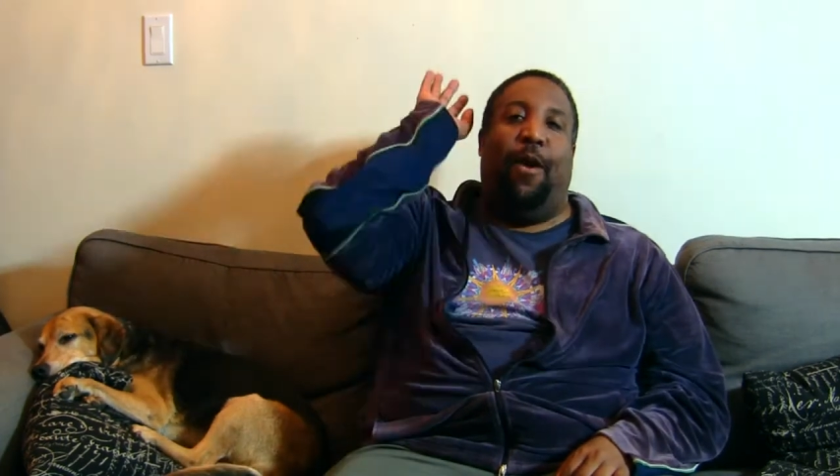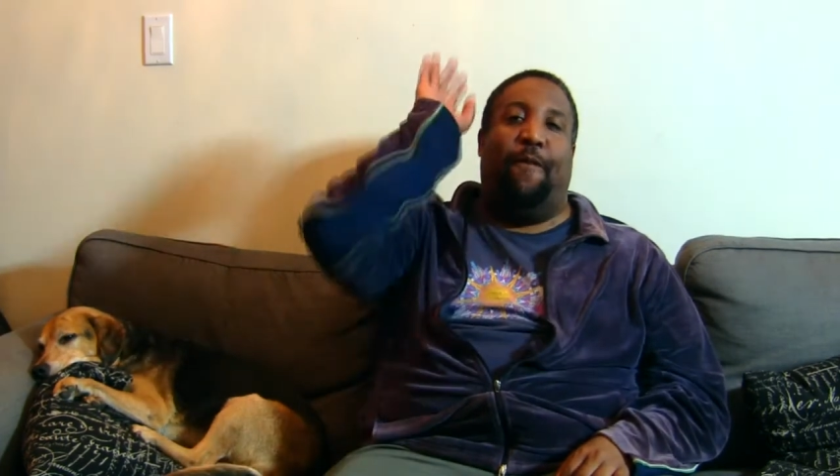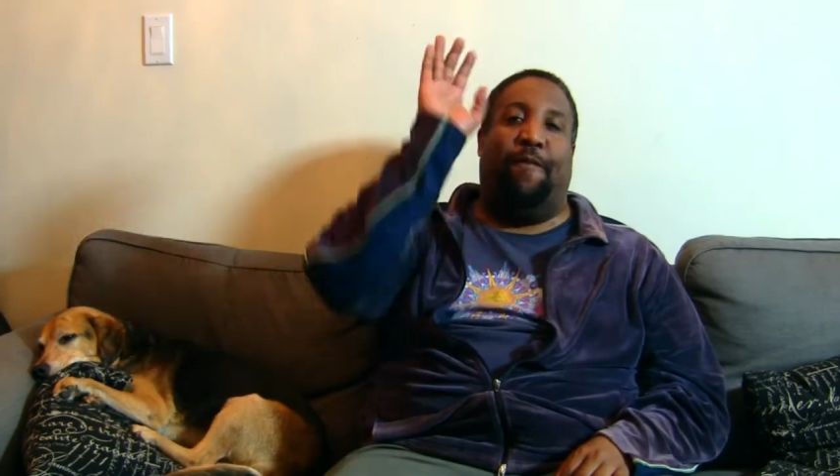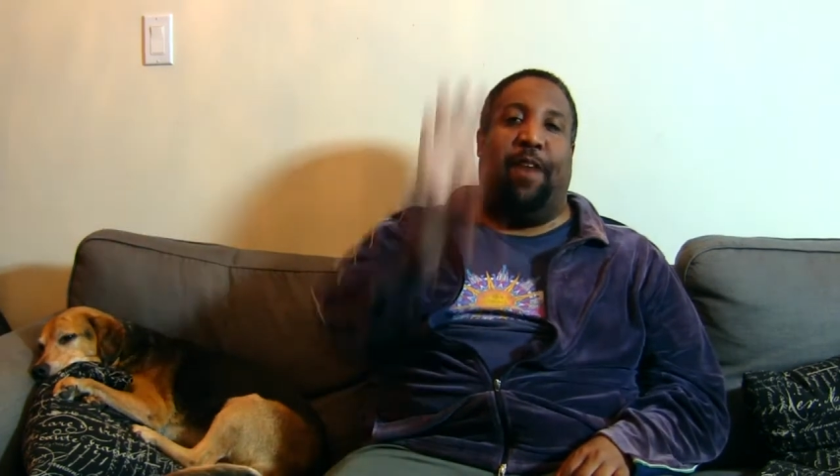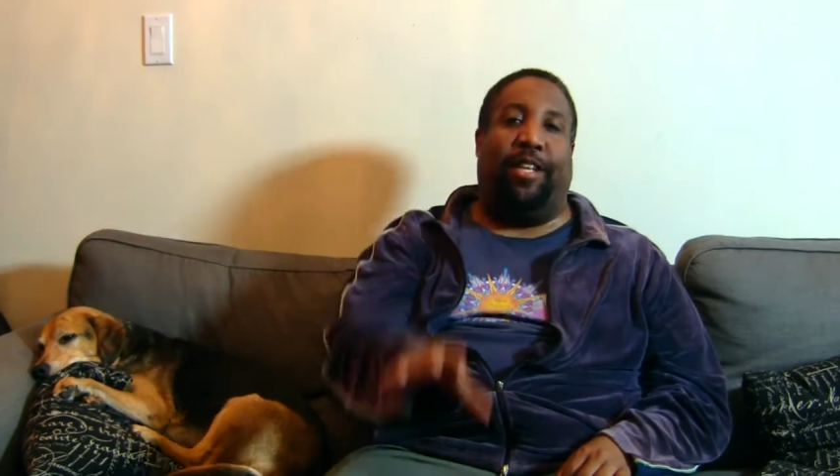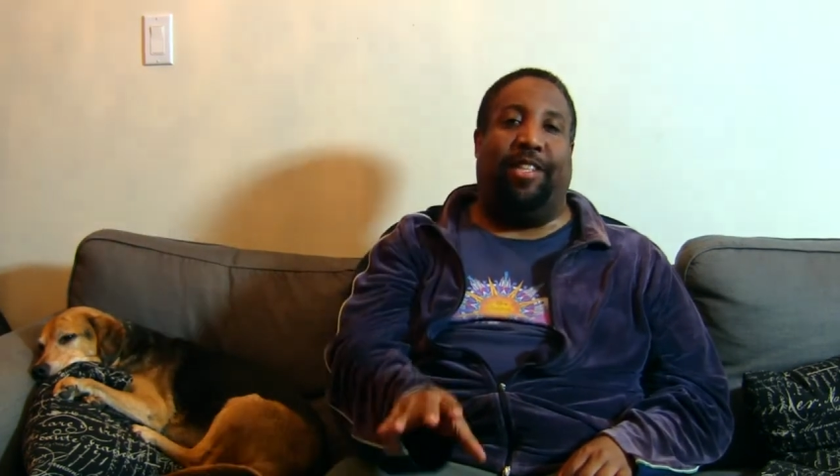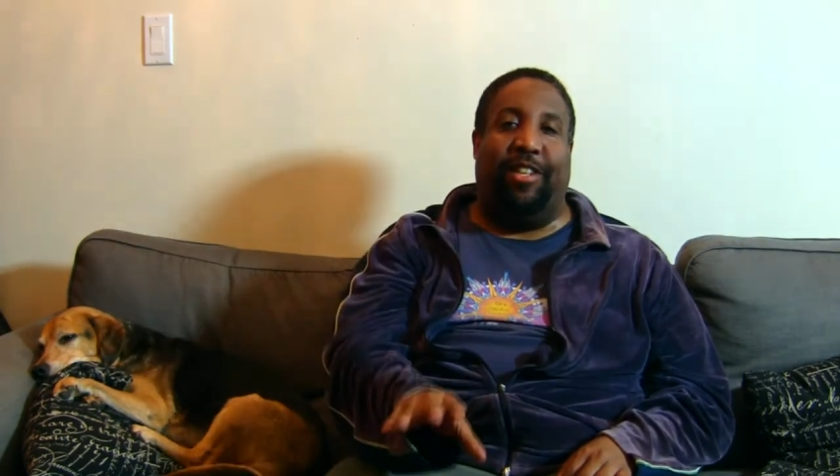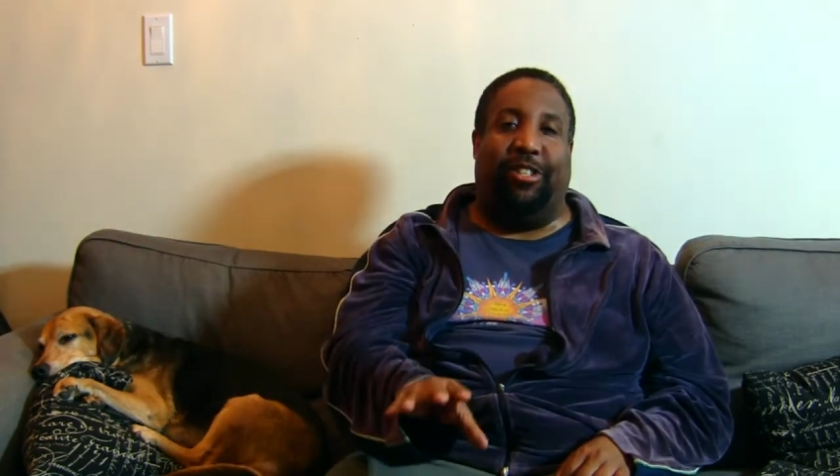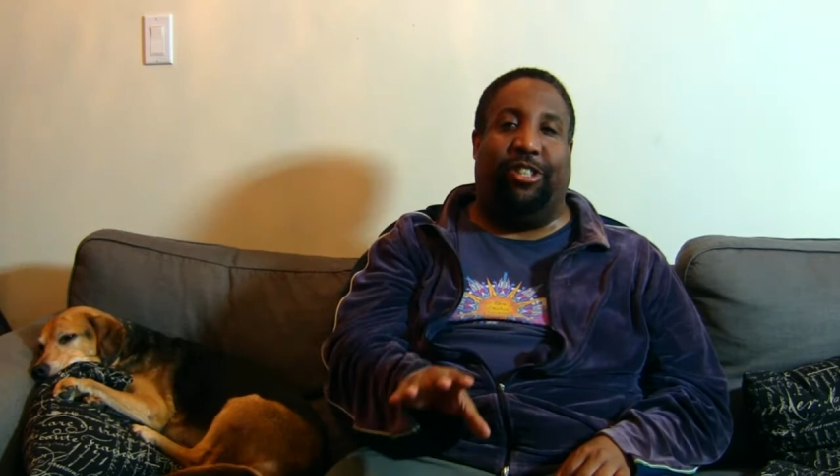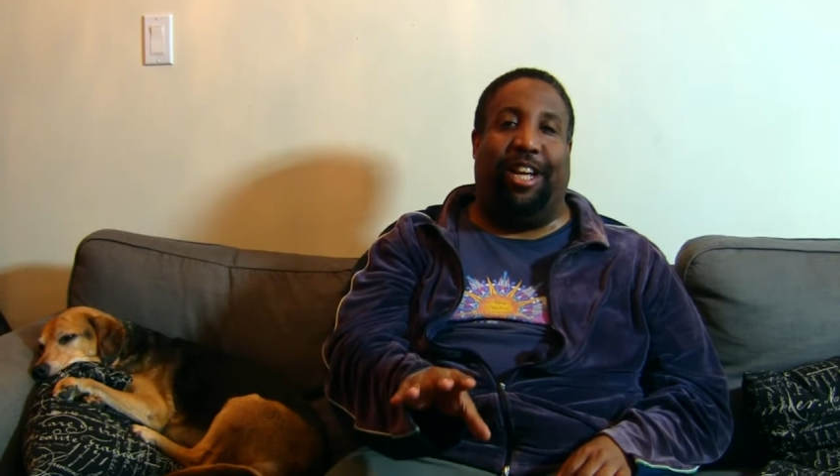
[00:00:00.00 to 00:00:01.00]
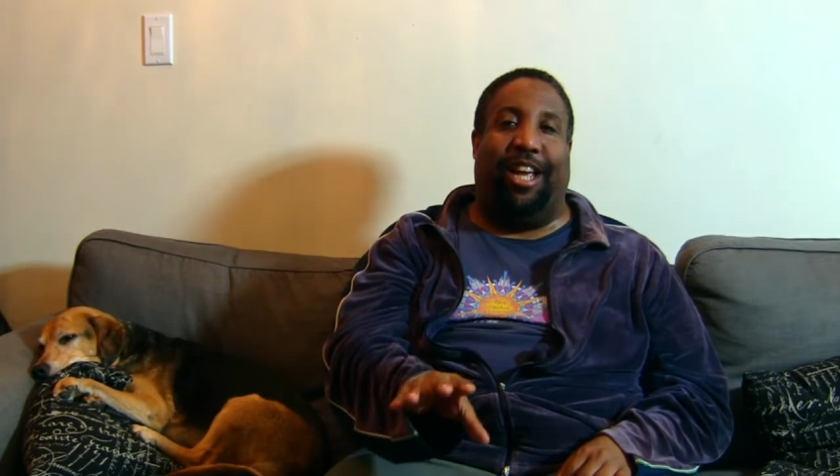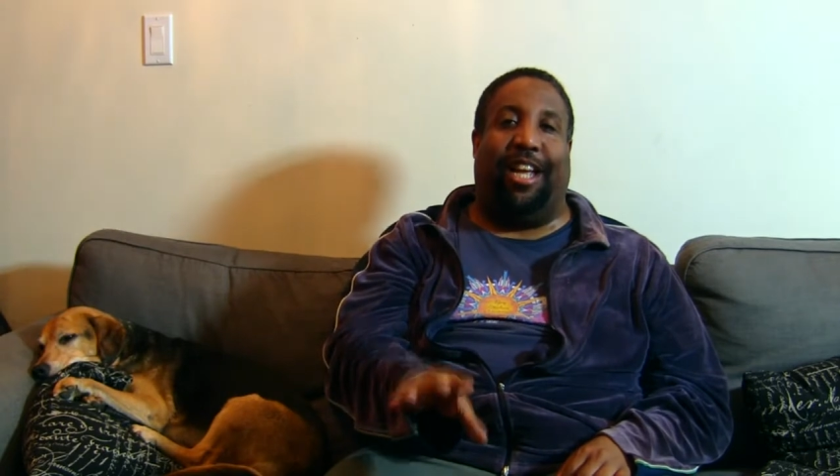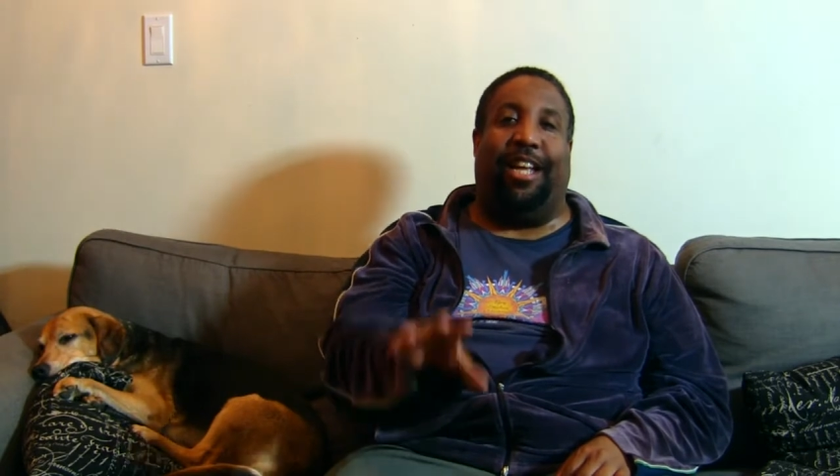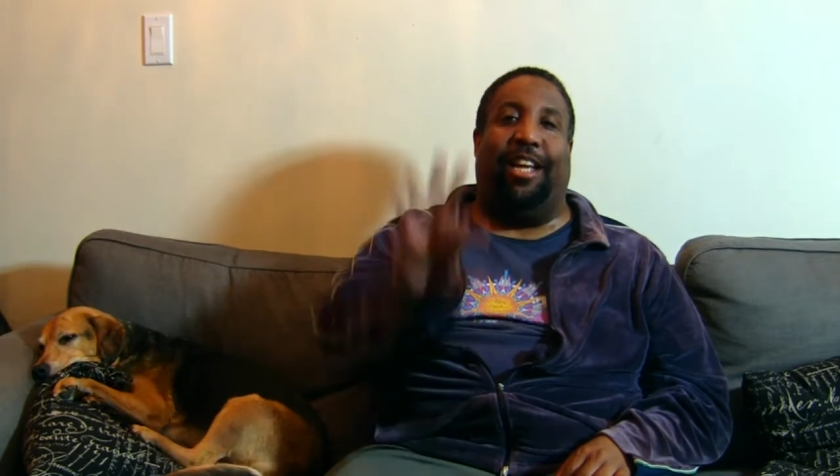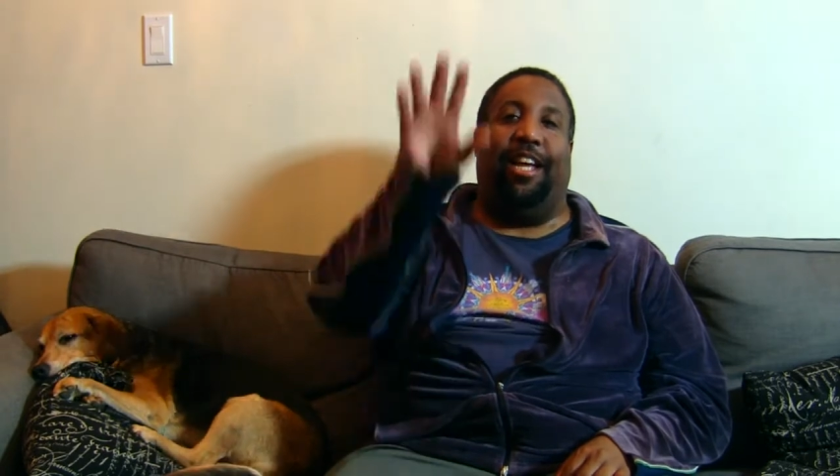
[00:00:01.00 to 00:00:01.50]
fucks this
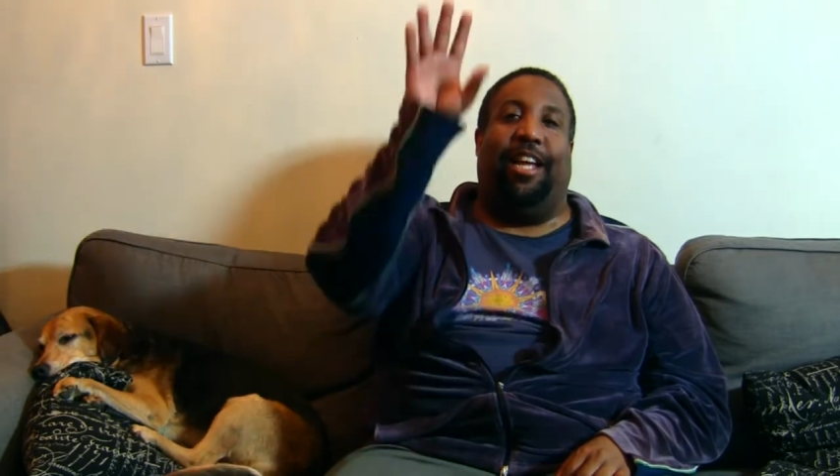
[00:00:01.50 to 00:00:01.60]
chick.